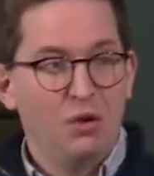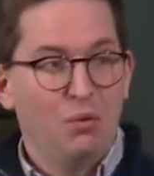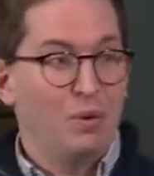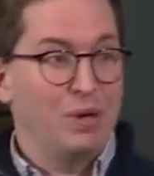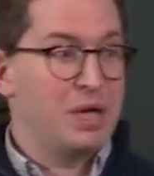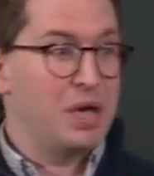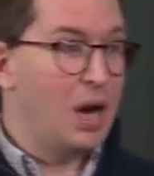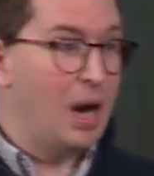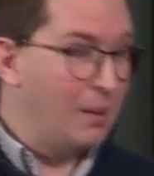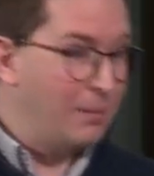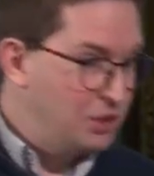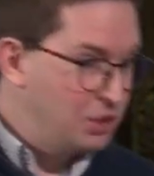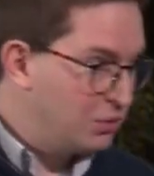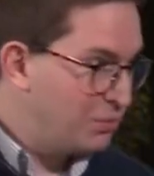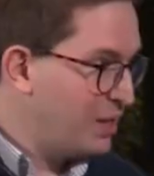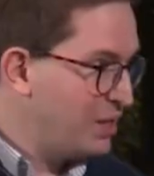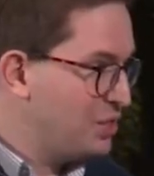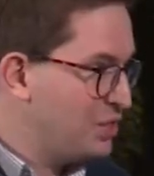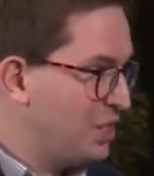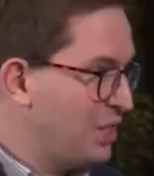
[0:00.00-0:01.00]
We come to
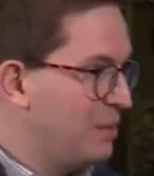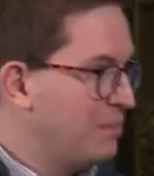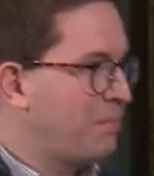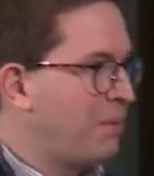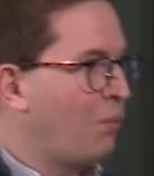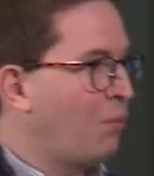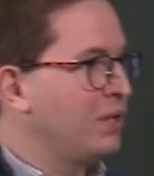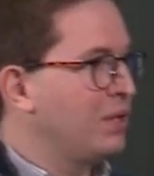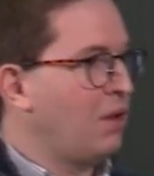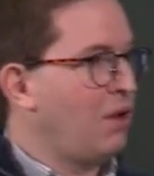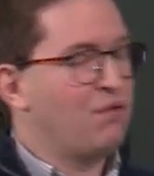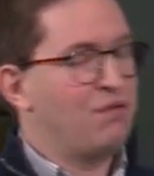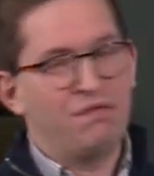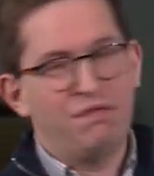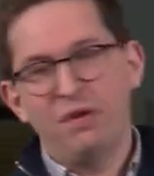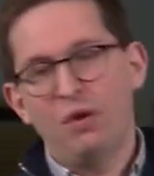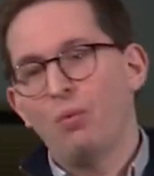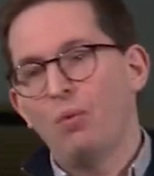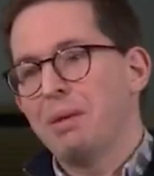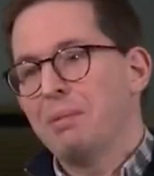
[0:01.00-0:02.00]
HT, but we don't
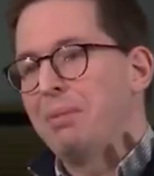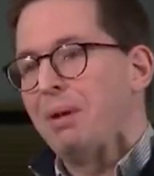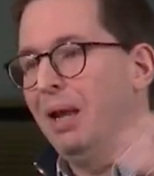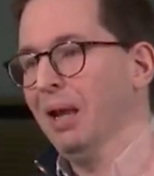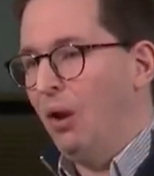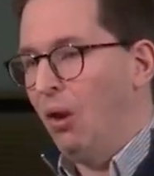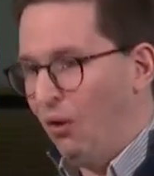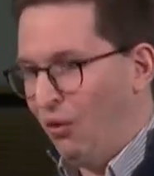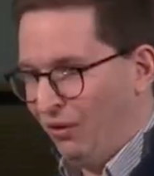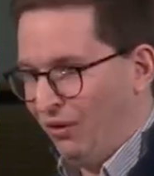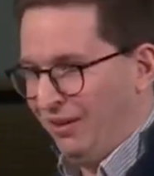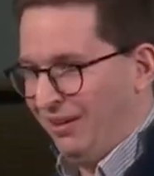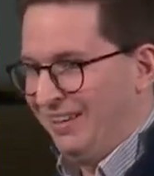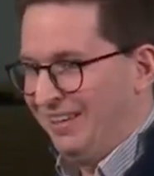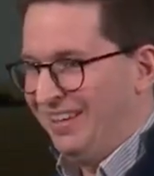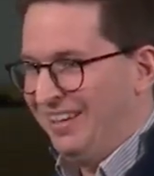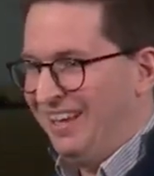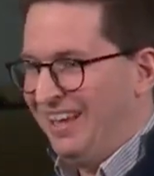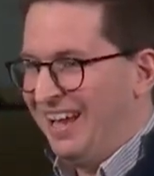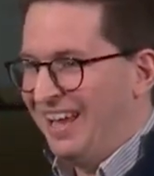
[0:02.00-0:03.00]
feel we belong
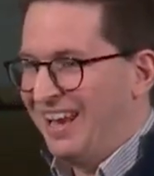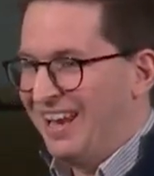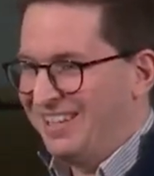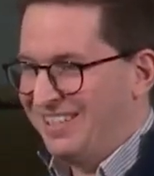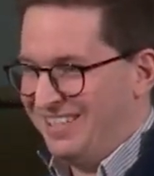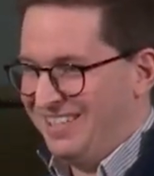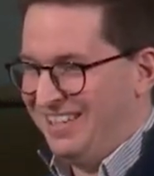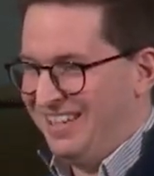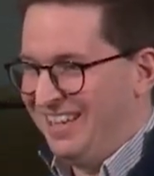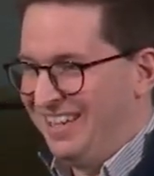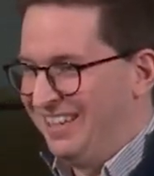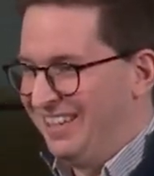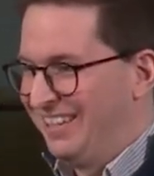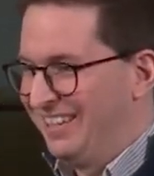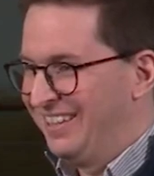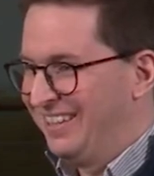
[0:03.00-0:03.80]
at HT.